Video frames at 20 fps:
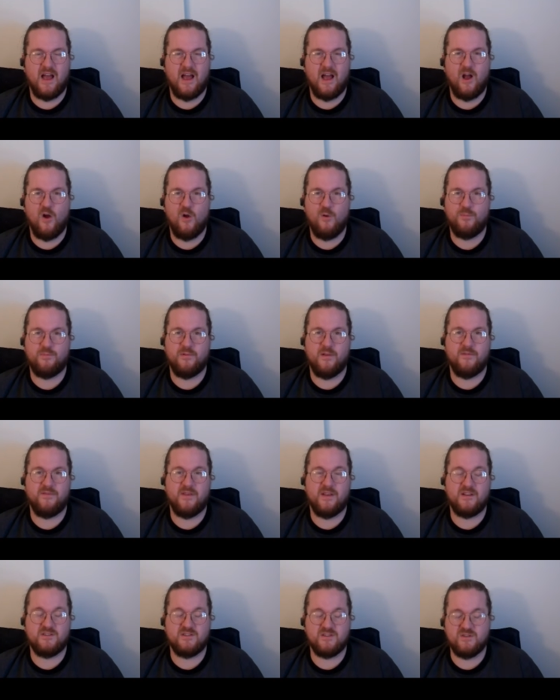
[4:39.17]
I hope if
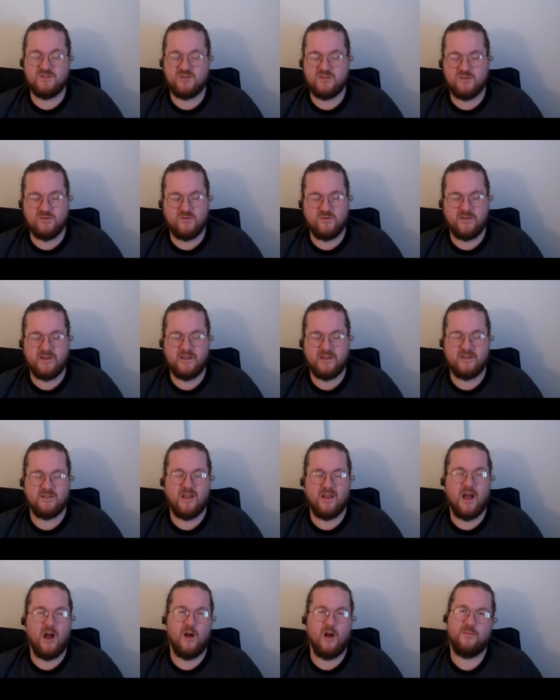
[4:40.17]
they do do
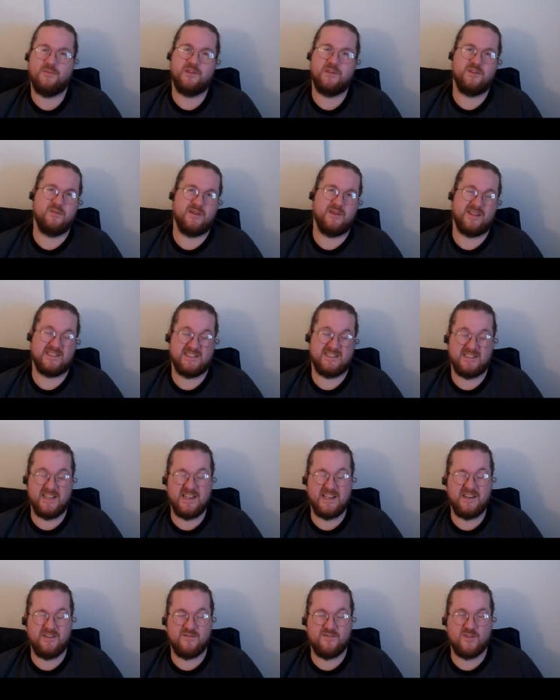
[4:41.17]
it, I hope they do an
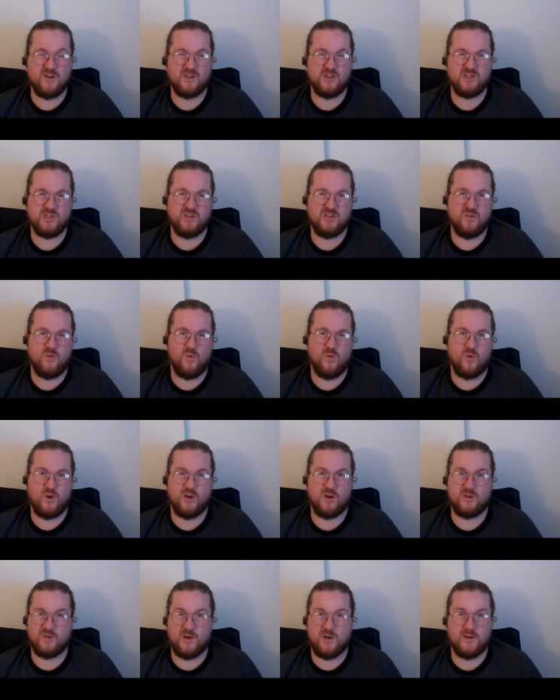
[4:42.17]
extended version
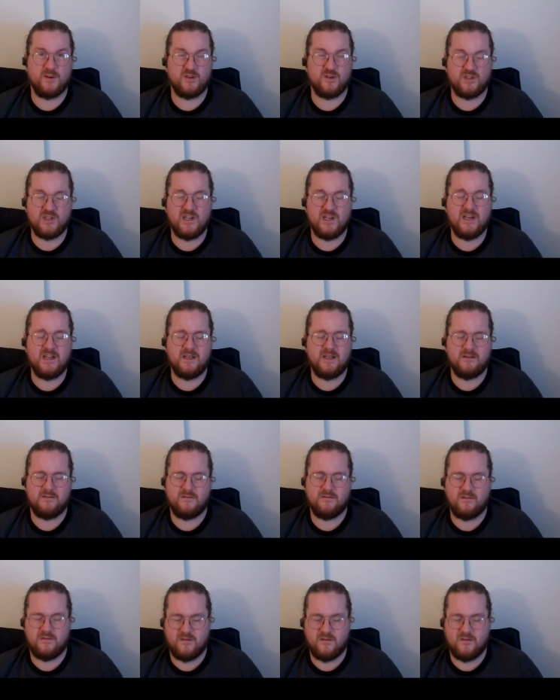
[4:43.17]
or a director's cut.